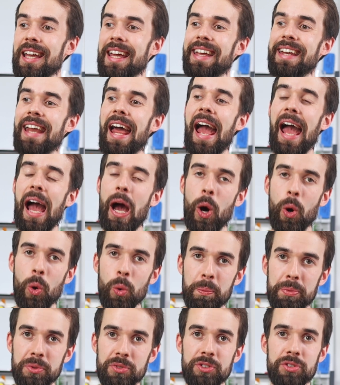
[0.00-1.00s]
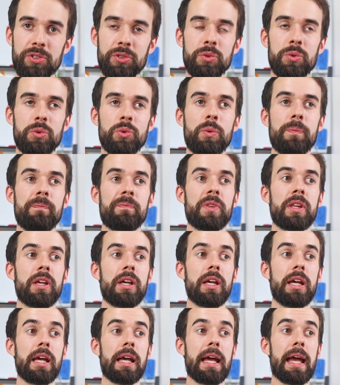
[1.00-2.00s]
can help to
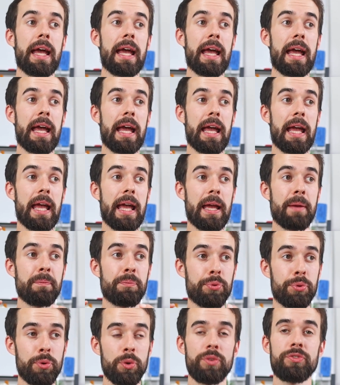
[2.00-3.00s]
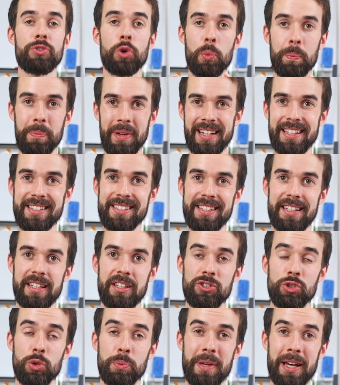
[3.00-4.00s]
improve your
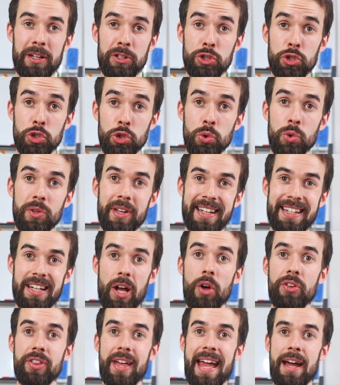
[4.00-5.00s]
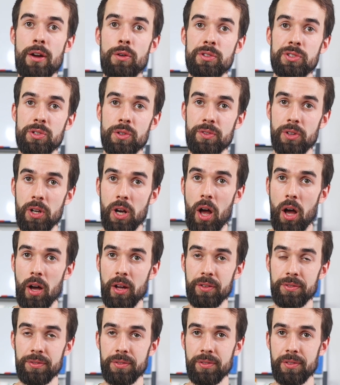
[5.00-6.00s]
ability to be able to do that in other areas of your
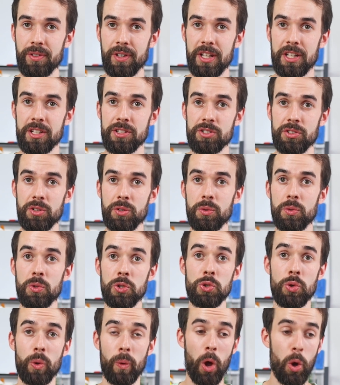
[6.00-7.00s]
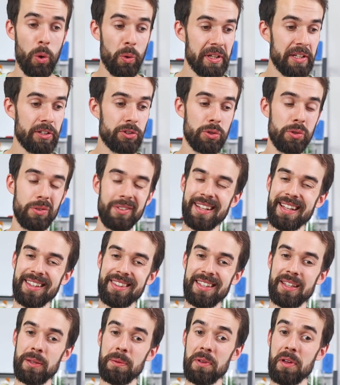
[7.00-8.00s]
life. So not only do you
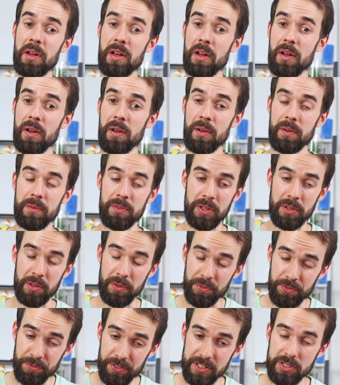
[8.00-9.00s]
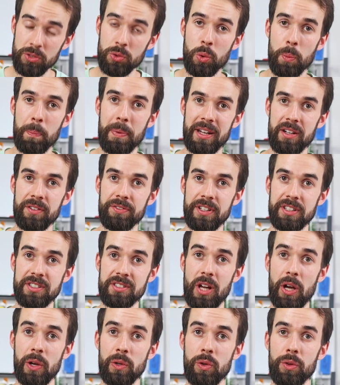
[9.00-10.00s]
get the, the physical
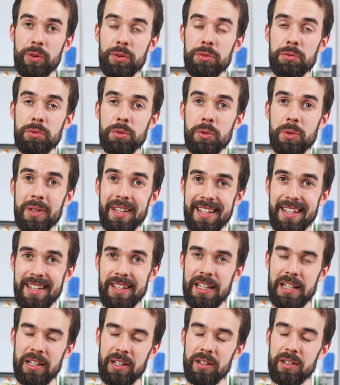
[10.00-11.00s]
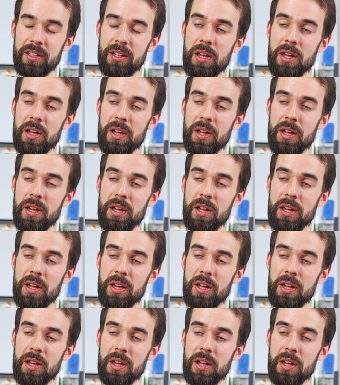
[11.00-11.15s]
benefits that I've gone through here,